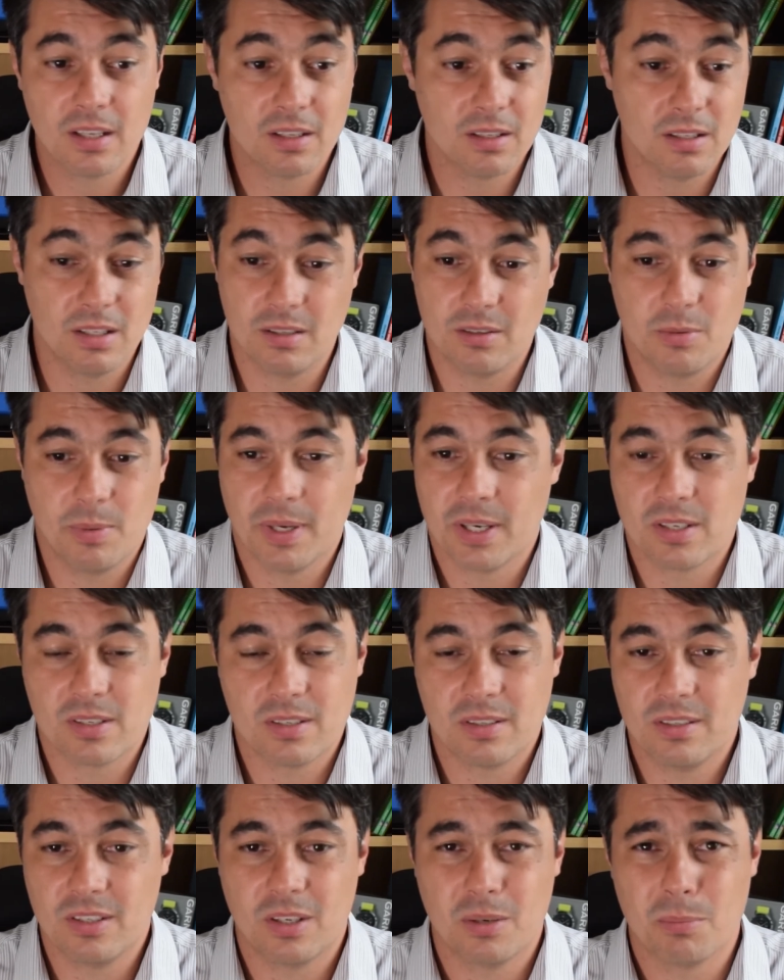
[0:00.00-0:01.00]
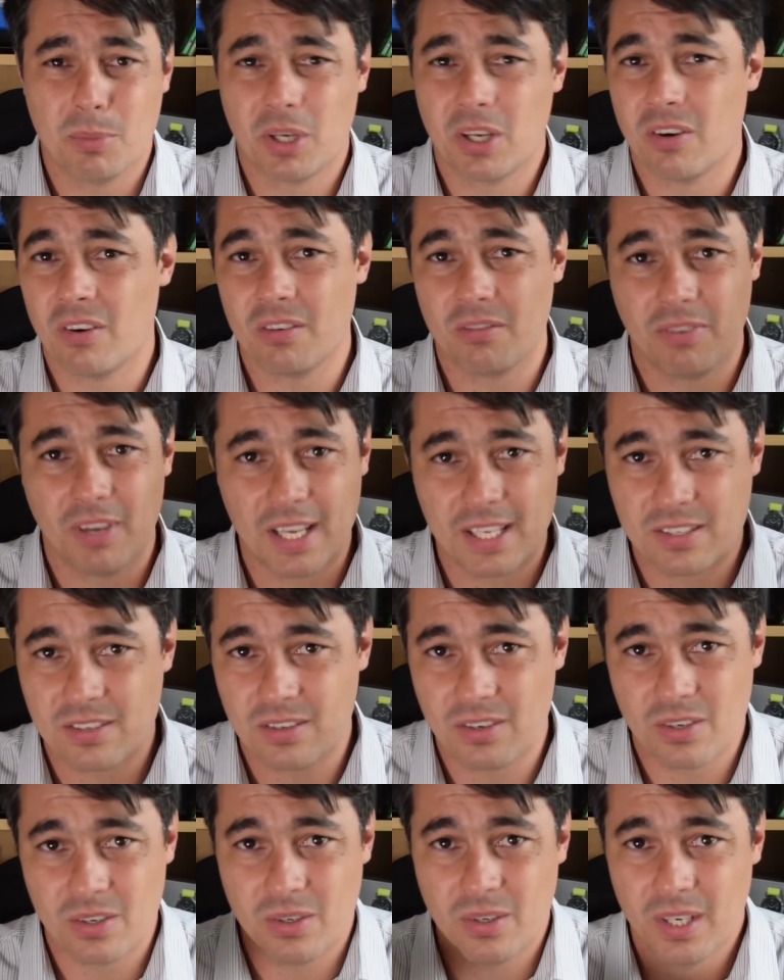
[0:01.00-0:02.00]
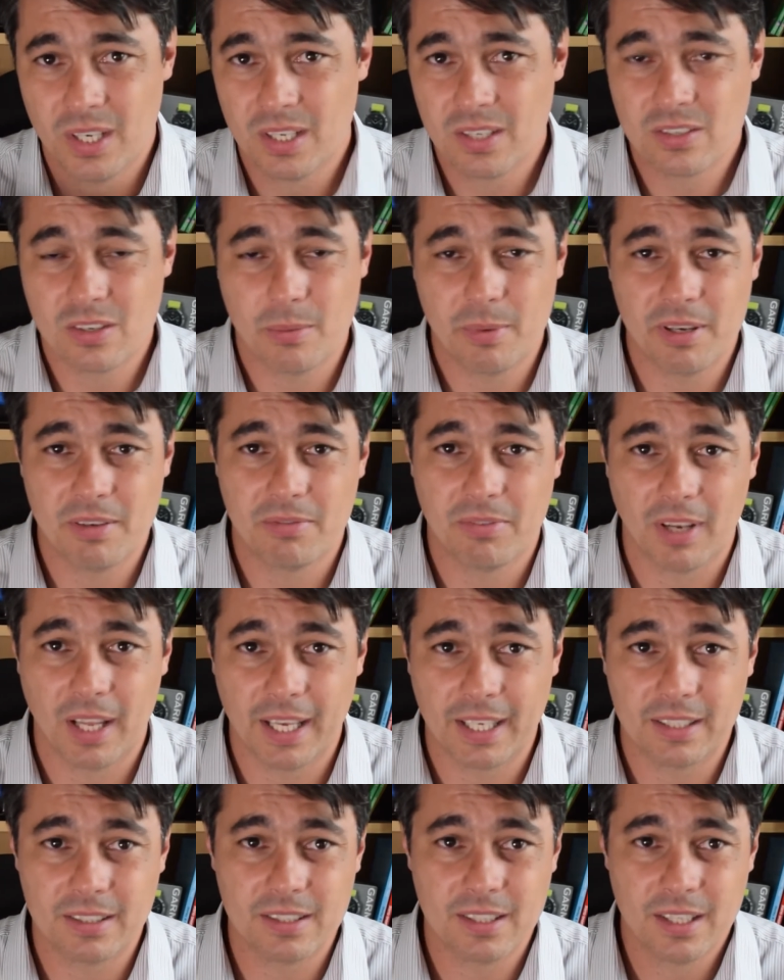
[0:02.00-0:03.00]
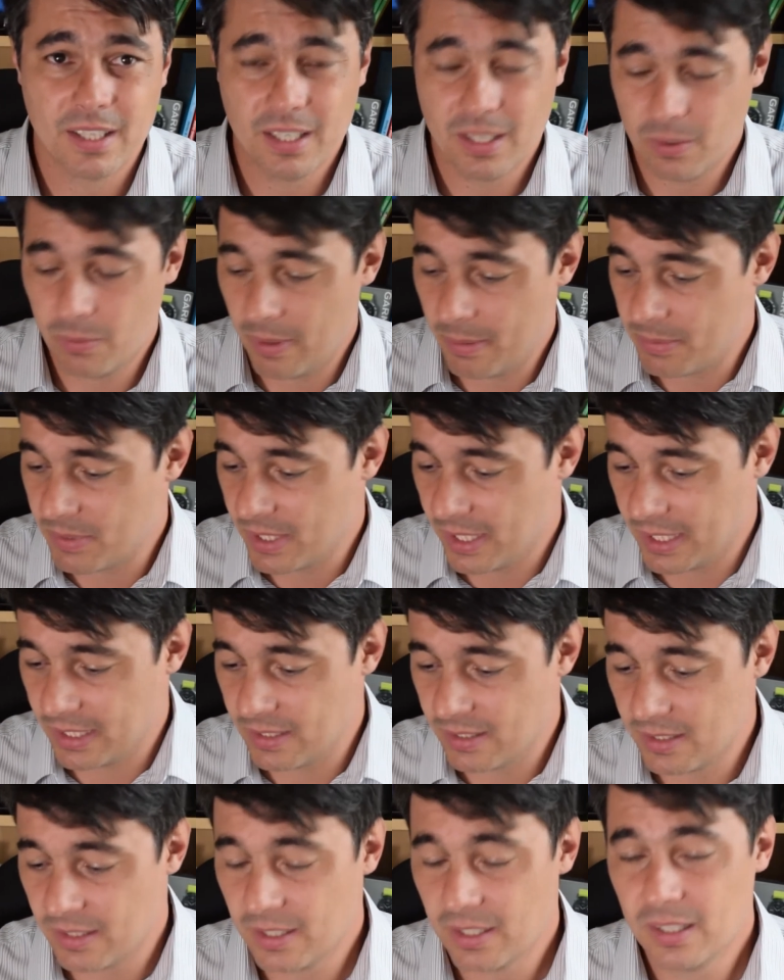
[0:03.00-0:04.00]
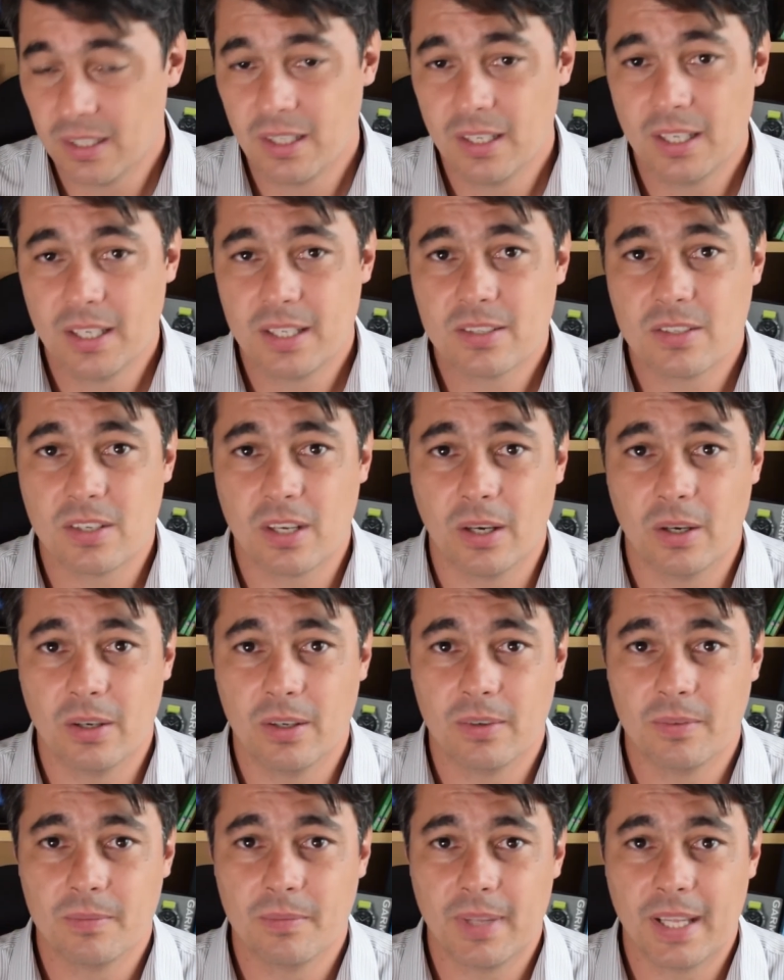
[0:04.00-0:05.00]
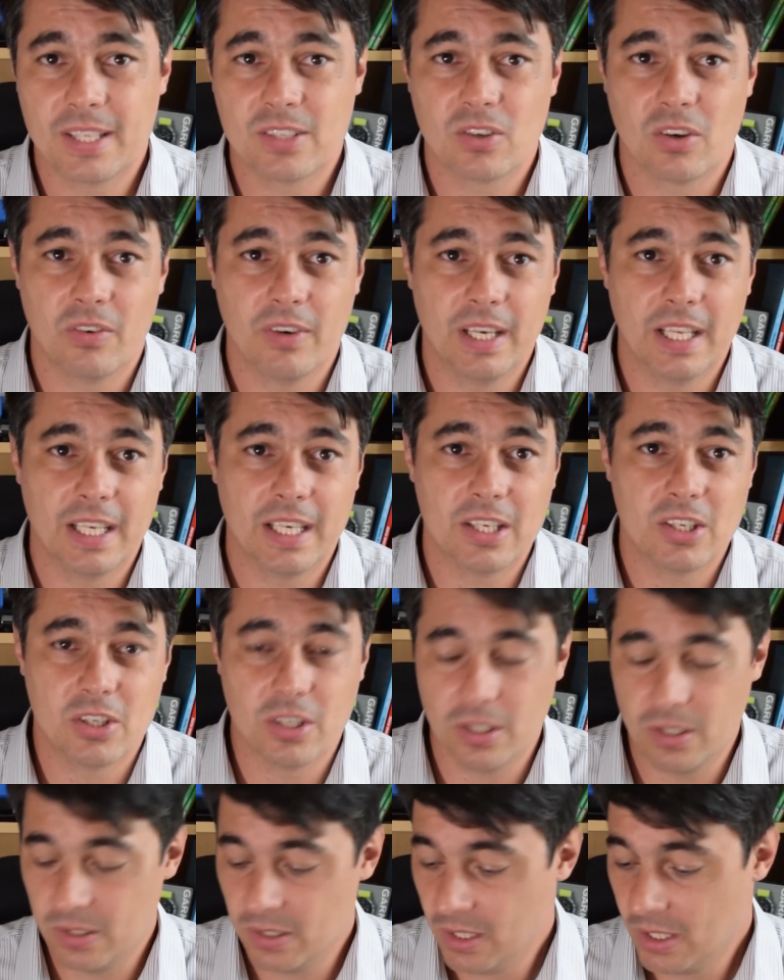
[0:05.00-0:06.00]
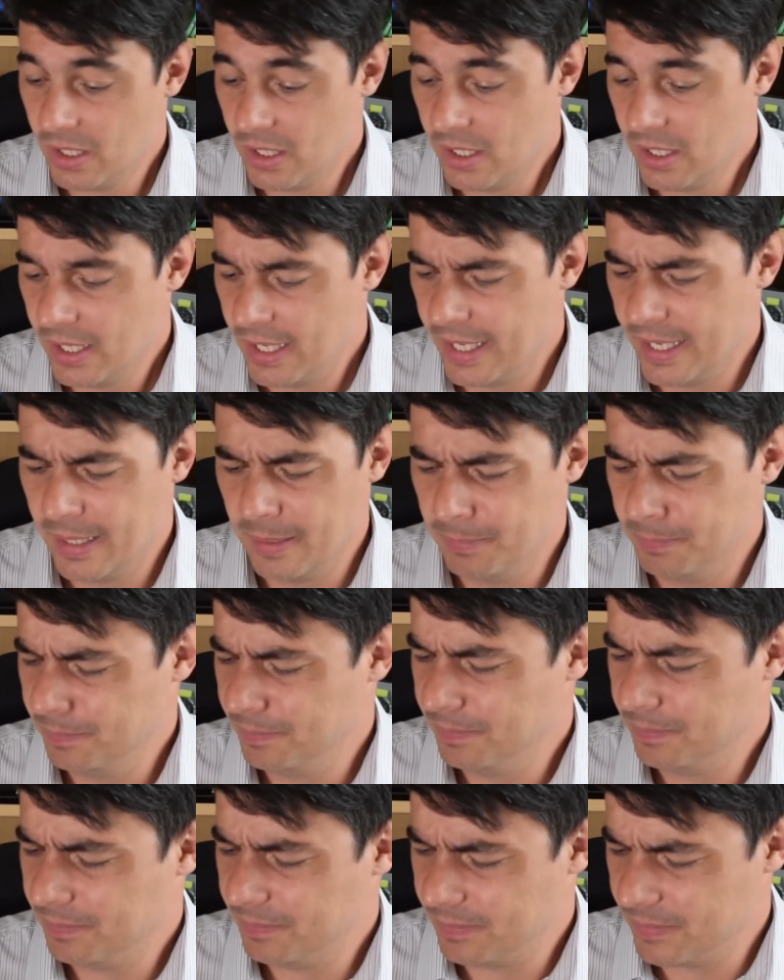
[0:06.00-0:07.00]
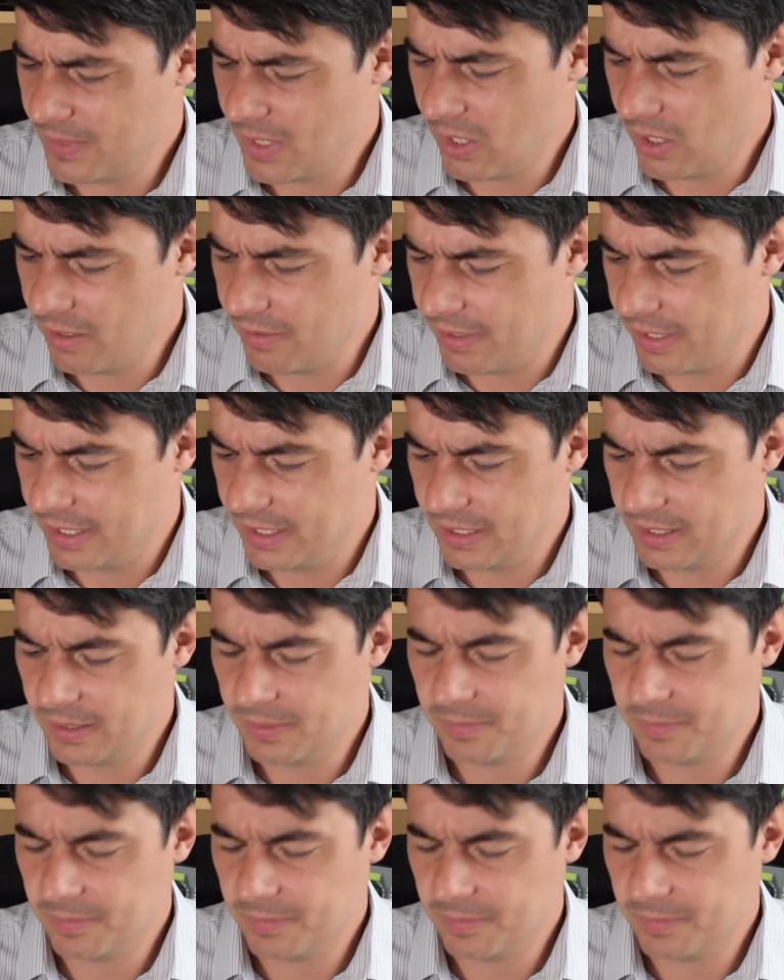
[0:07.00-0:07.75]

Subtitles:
To be honest, you can book your own flights through so many flight websites, so that's not really an issue. Oliver.